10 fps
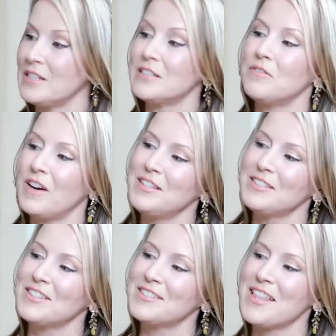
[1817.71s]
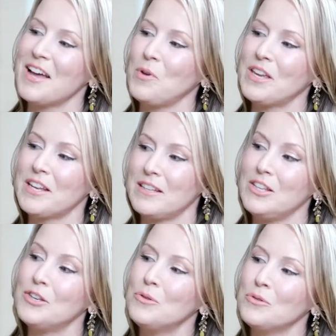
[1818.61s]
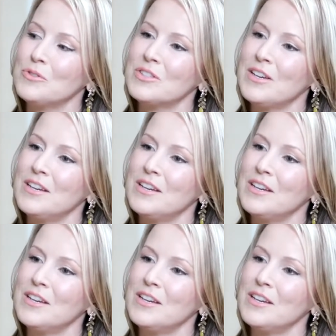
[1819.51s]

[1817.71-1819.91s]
devices that we can use